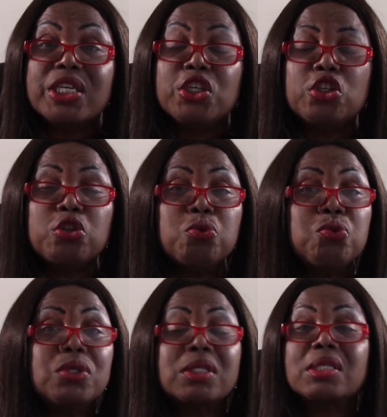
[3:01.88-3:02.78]

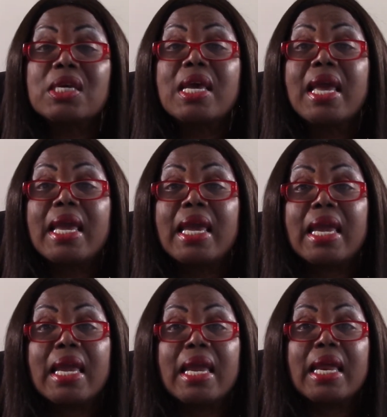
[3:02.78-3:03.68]
issues
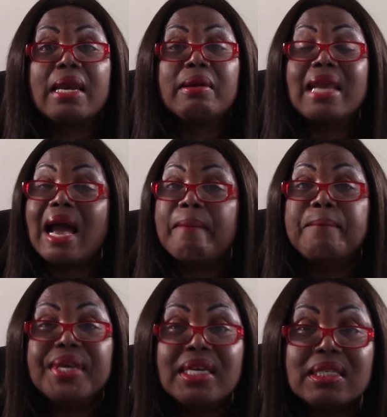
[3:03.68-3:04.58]
and
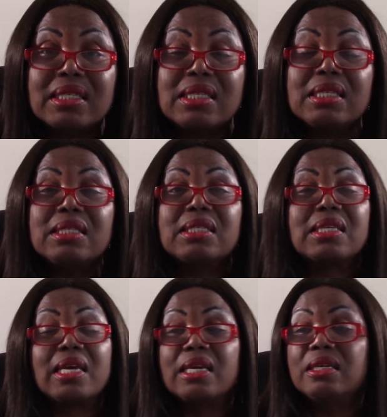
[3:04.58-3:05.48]
diabetes
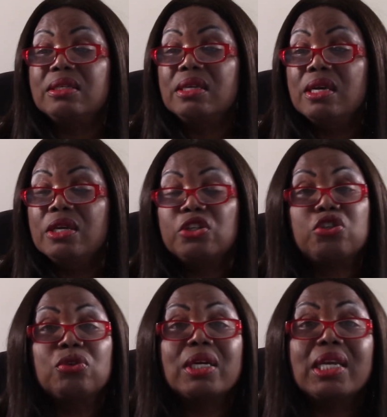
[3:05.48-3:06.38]
and
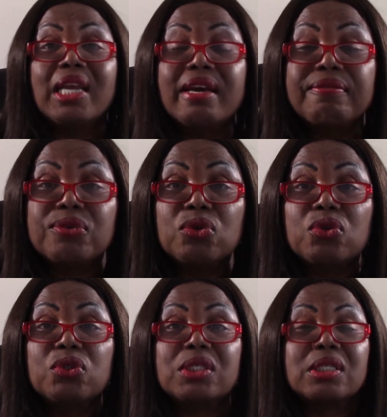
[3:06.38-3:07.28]
sugar
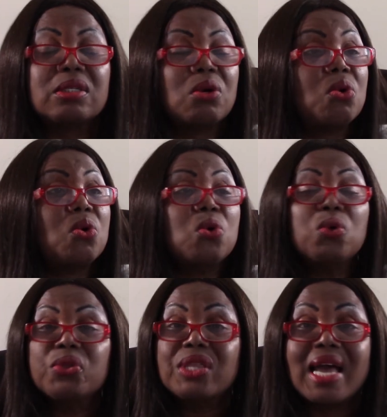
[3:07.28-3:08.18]
levels and
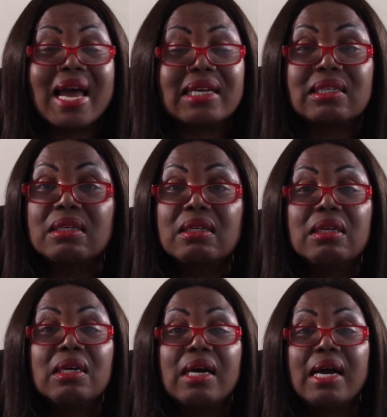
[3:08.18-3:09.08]
all that
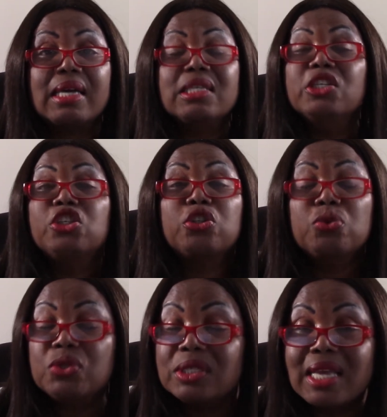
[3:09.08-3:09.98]

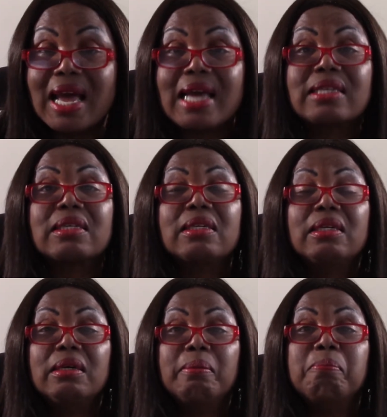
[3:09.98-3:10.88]
issues that
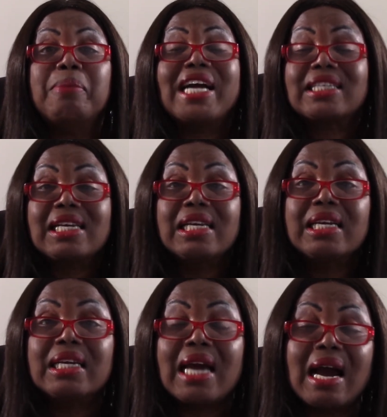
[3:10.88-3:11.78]

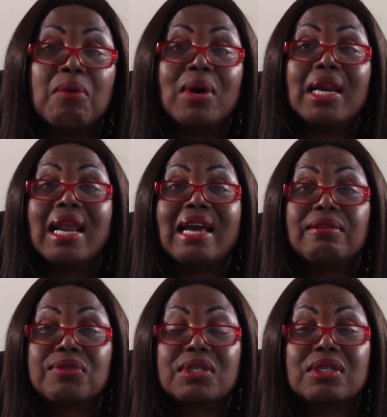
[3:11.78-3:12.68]
battling our
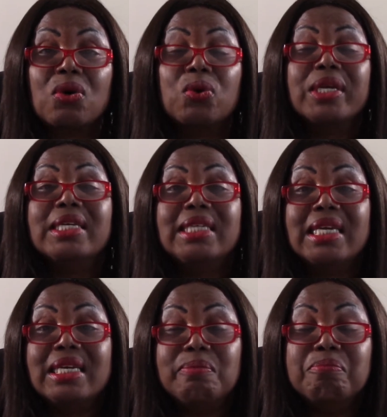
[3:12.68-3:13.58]
lives on a
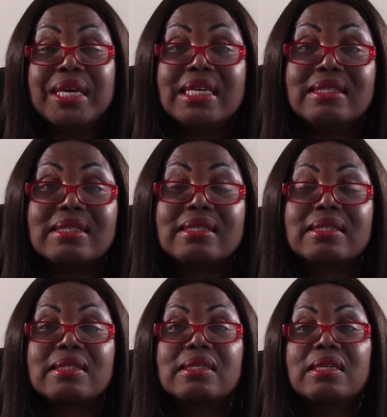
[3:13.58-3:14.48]
daily basis.